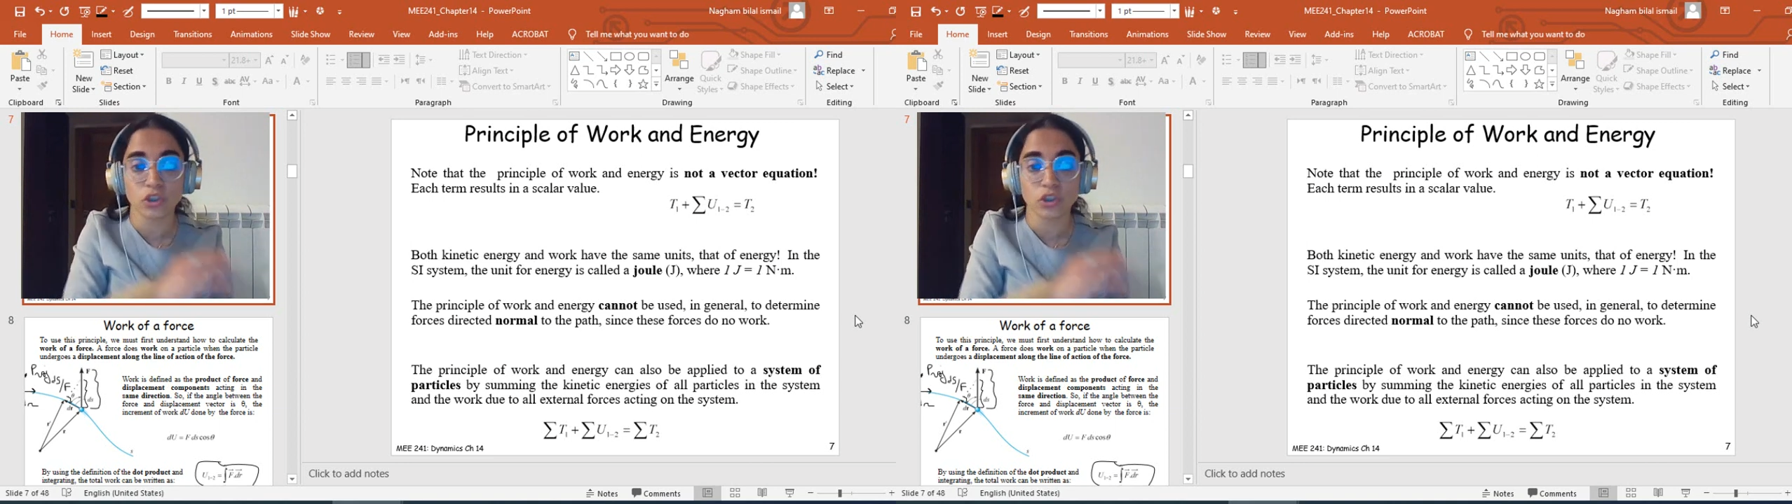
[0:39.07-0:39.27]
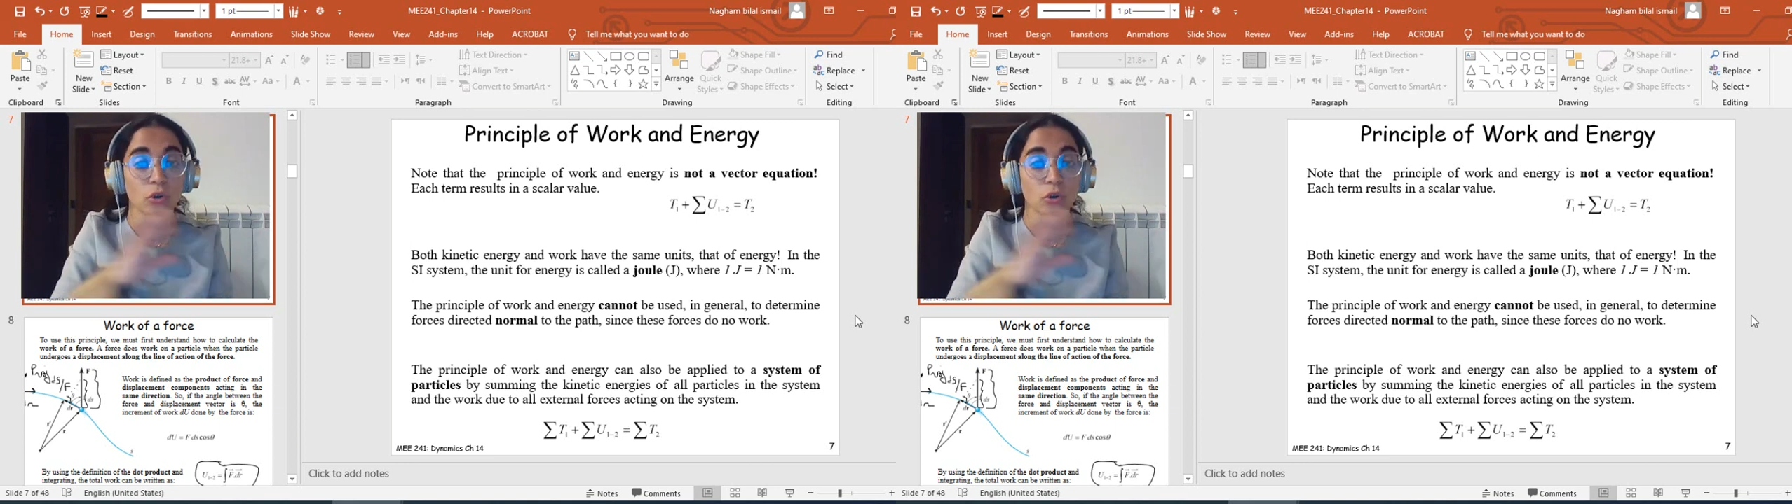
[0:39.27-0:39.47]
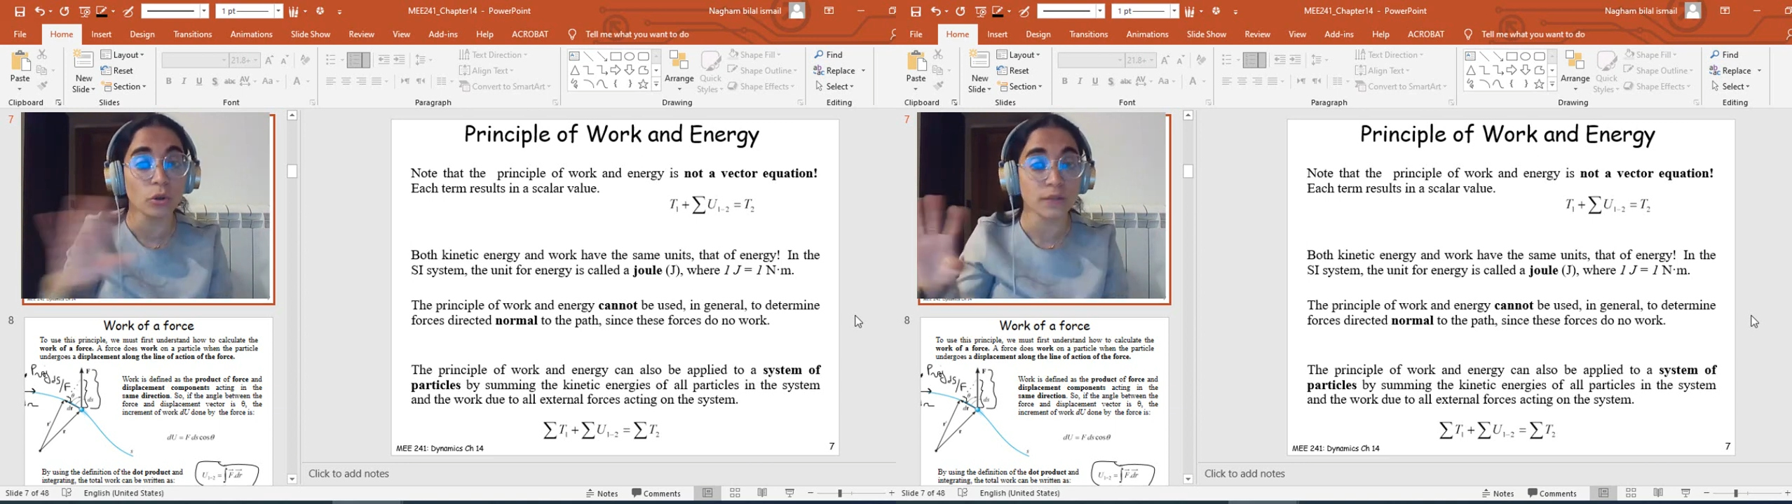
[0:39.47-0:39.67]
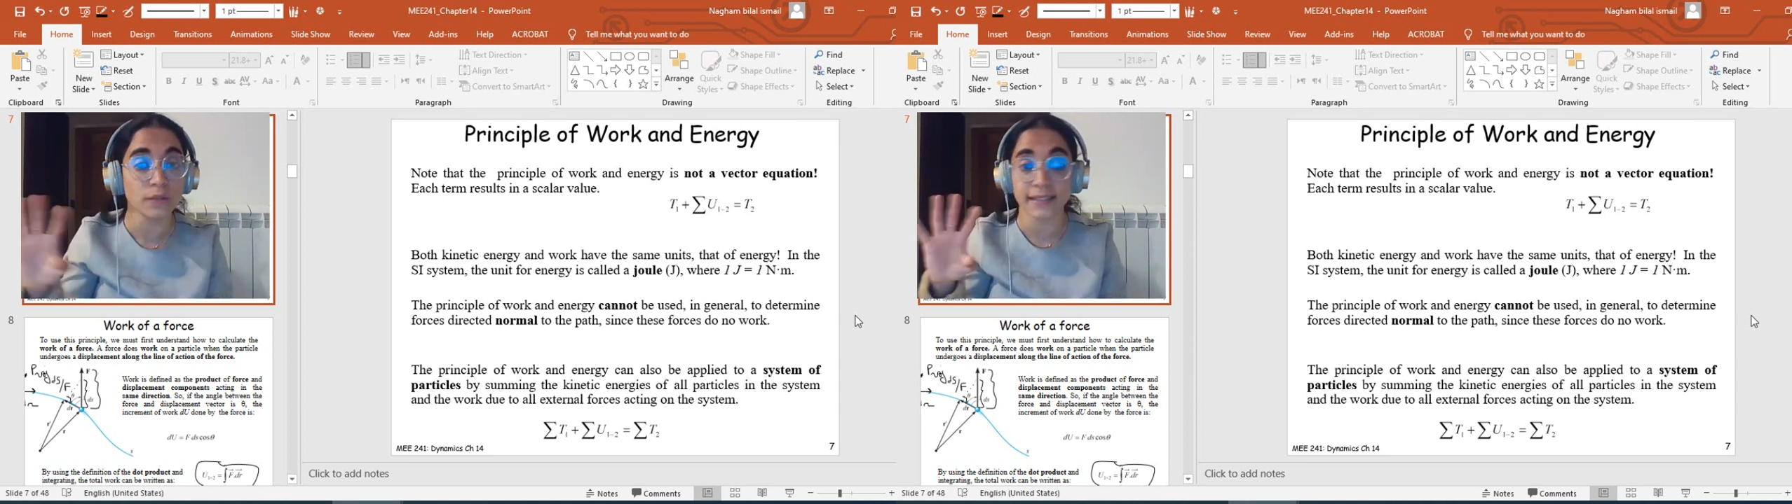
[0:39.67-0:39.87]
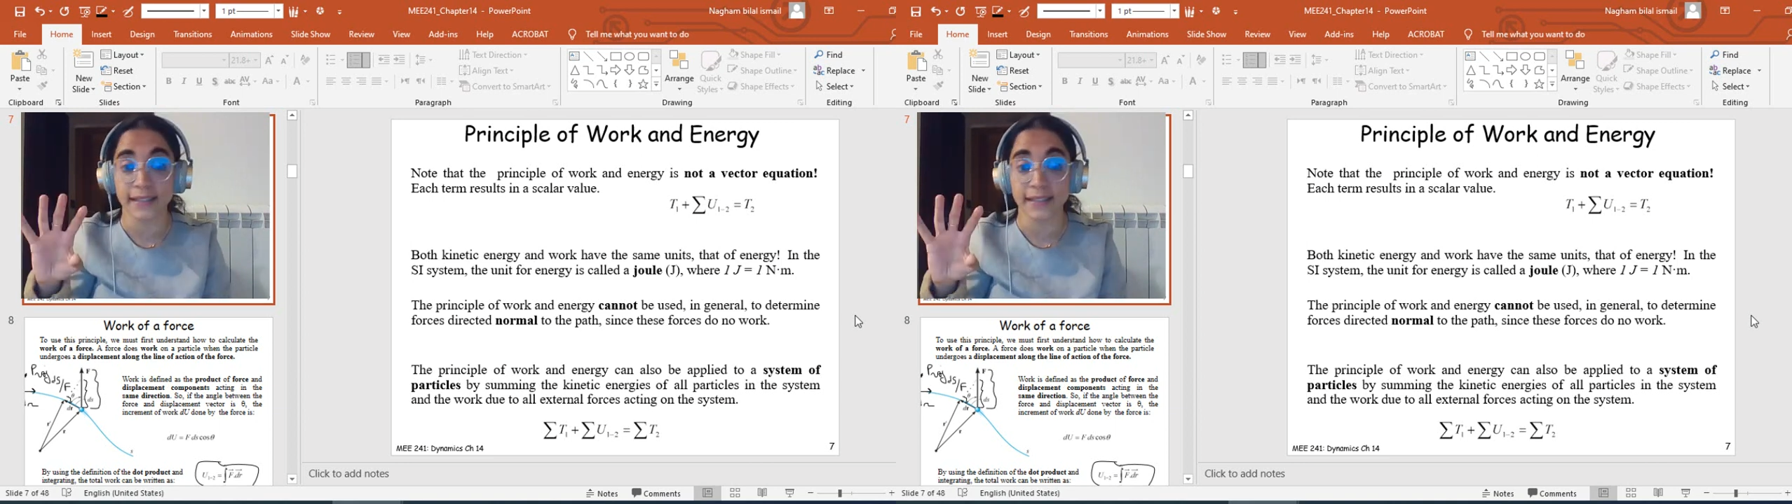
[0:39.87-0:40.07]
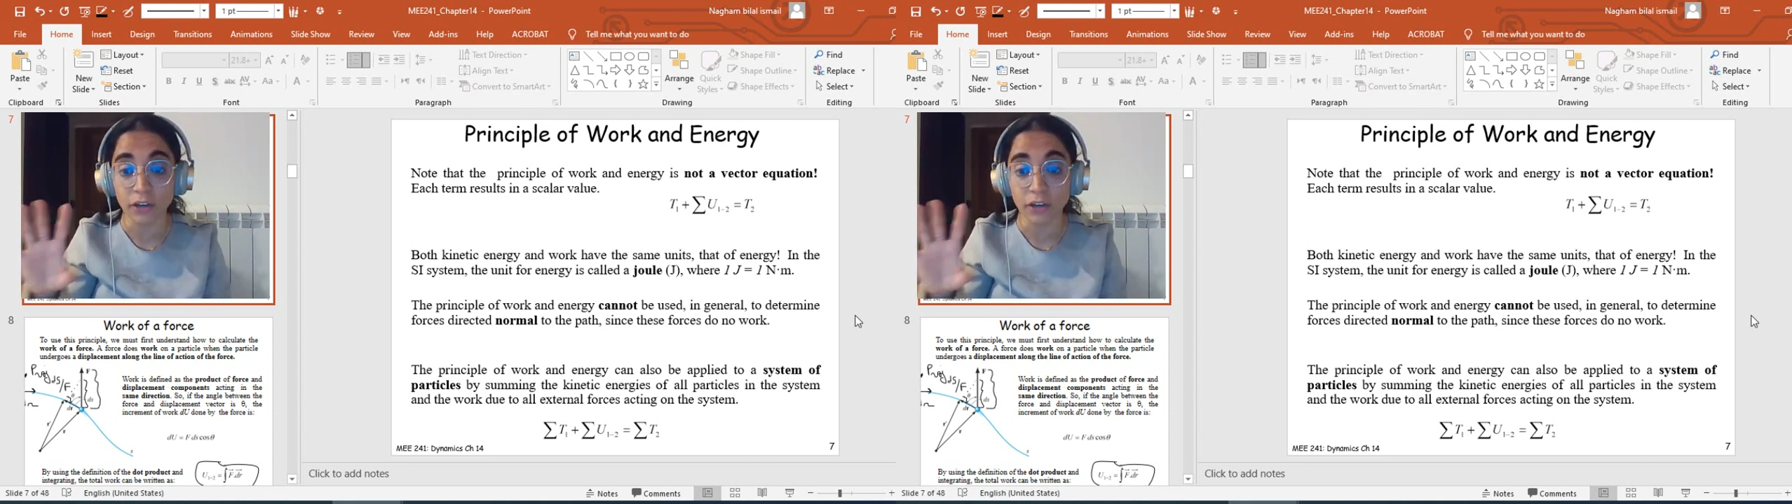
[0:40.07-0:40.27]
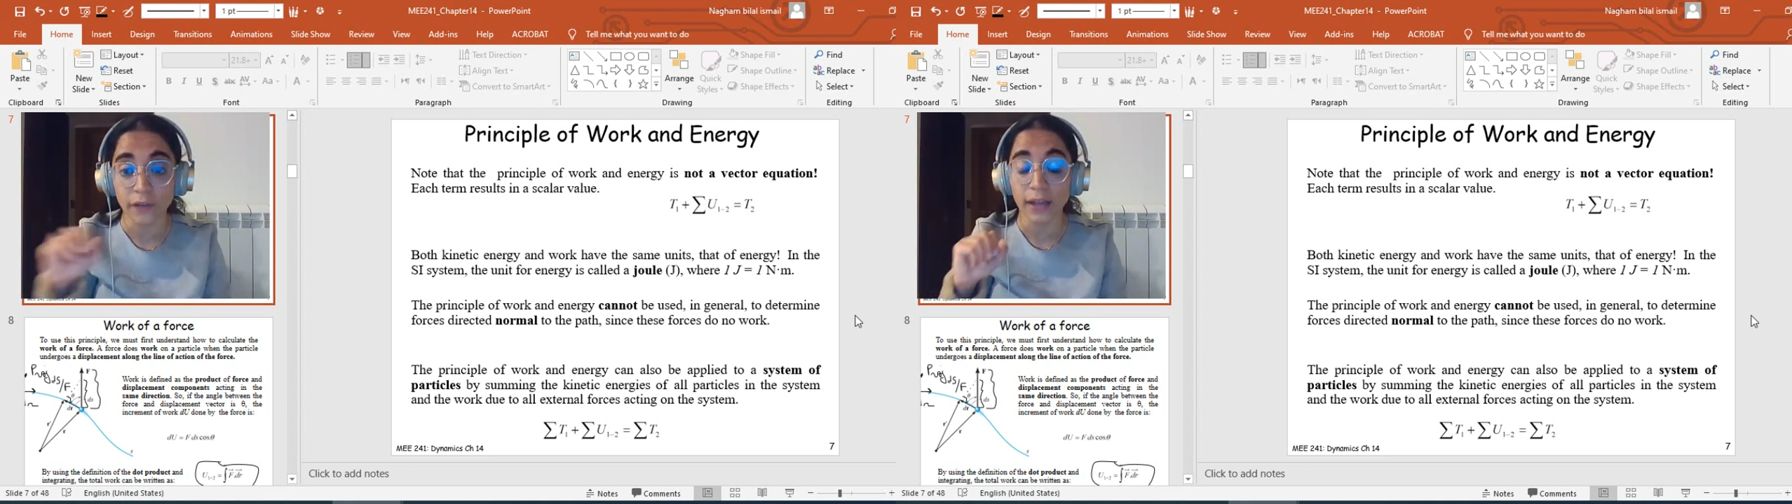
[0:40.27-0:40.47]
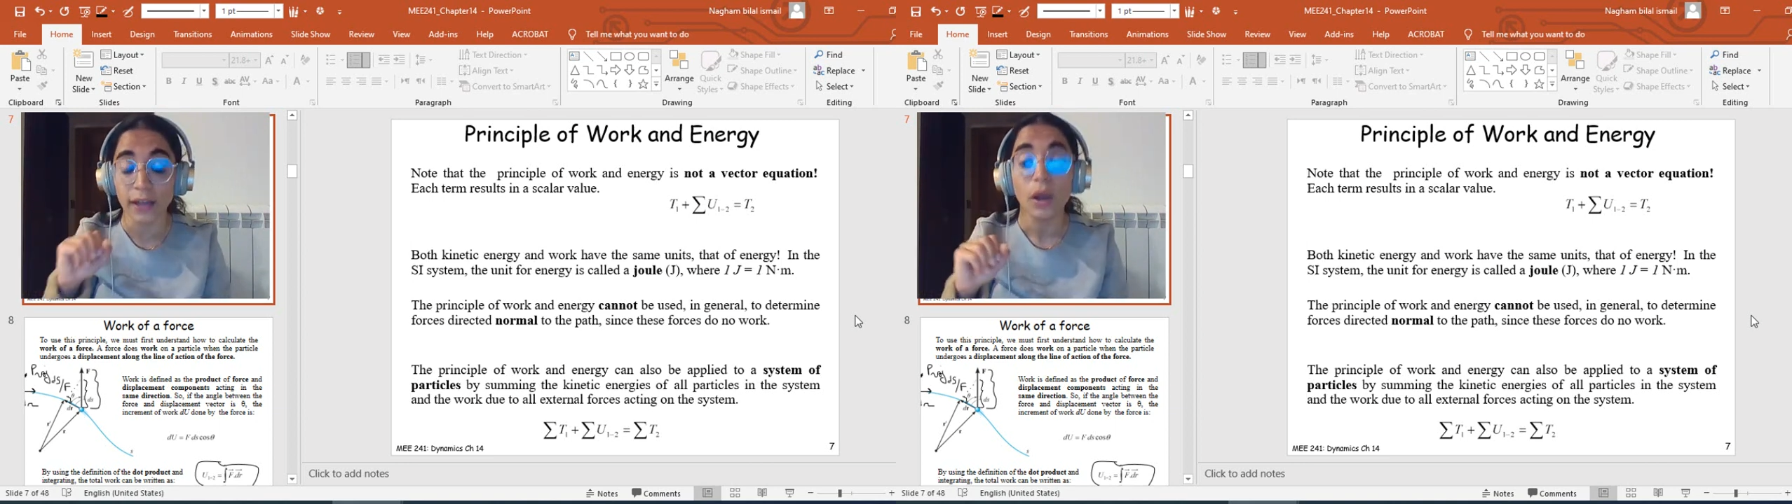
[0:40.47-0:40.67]
which is always a
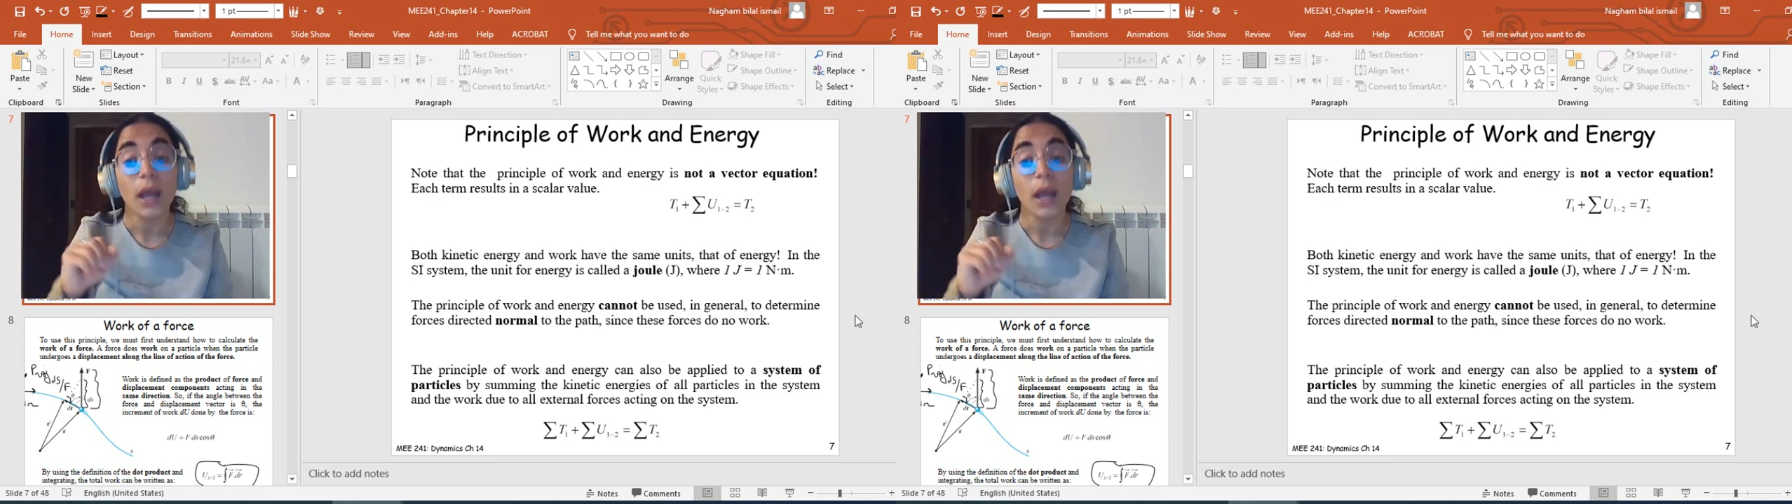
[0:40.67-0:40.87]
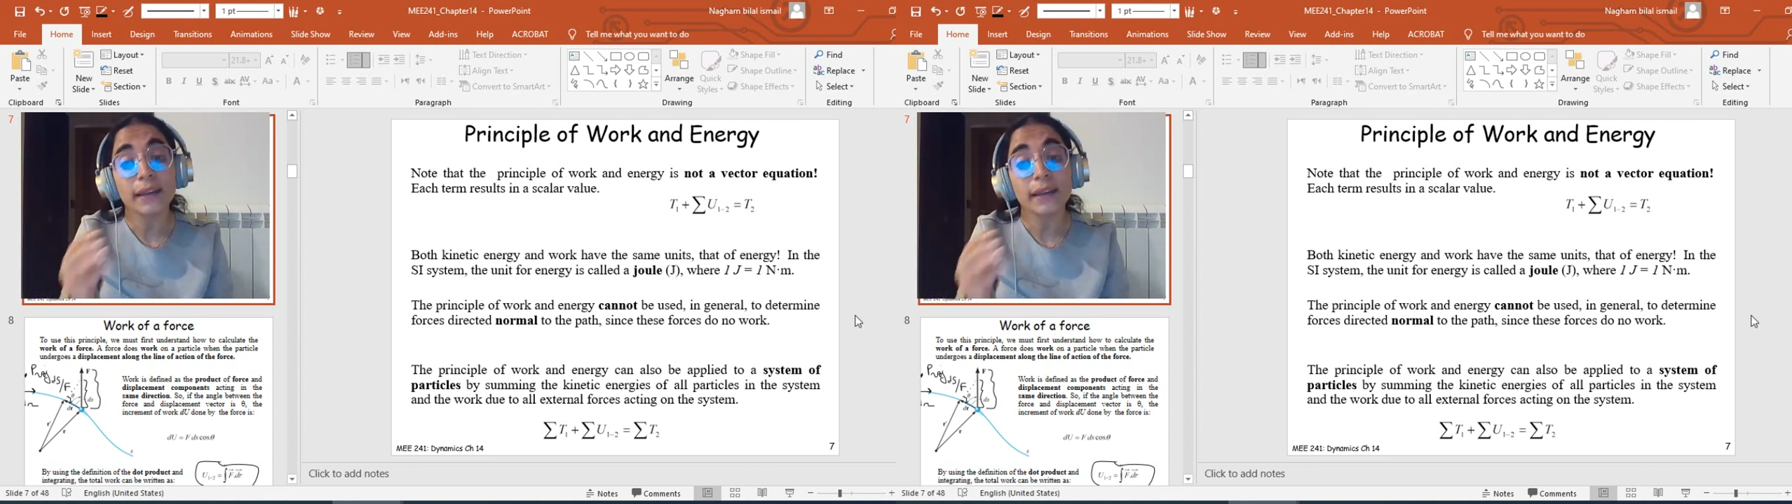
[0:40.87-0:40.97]
scalar value.